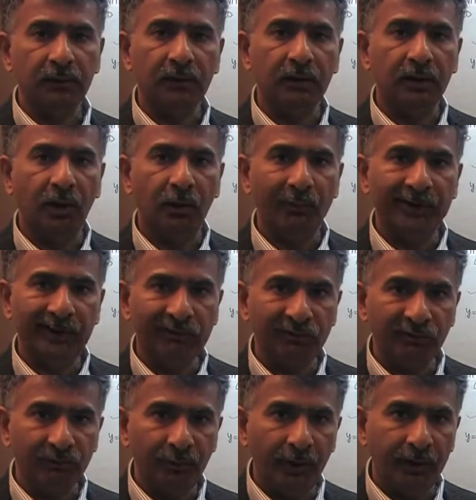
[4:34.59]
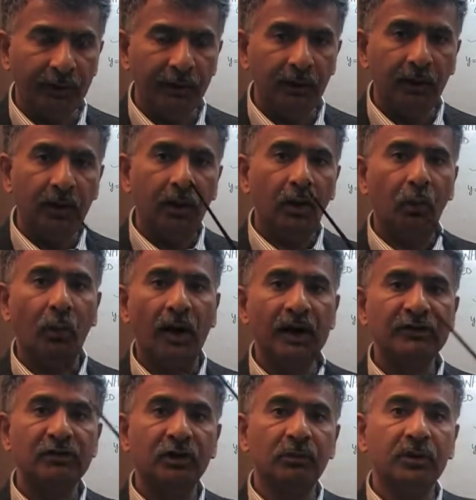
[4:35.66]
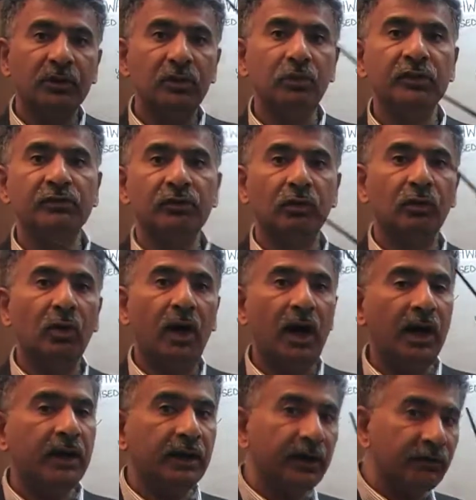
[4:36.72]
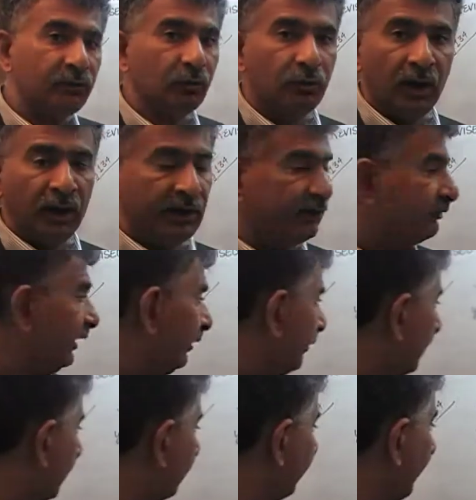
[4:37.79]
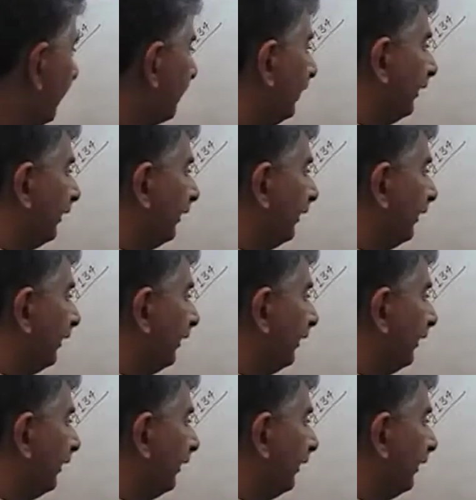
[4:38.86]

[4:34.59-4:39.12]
Now when x is 1, y is going to be 2. It's going to go higher. It's going to not, it's not going to get fatter.